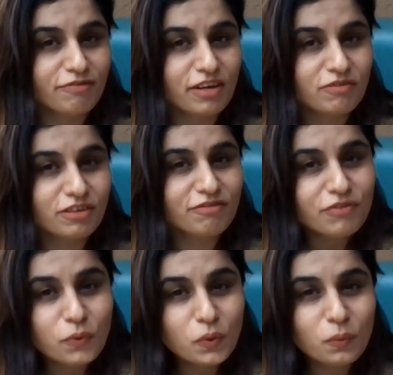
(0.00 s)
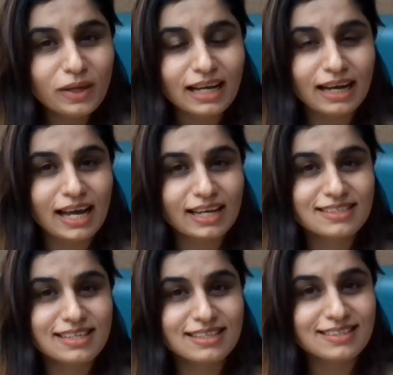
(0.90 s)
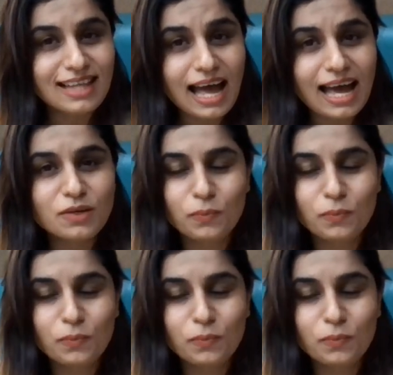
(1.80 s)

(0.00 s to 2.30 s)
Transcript: favorite food, we can't access that.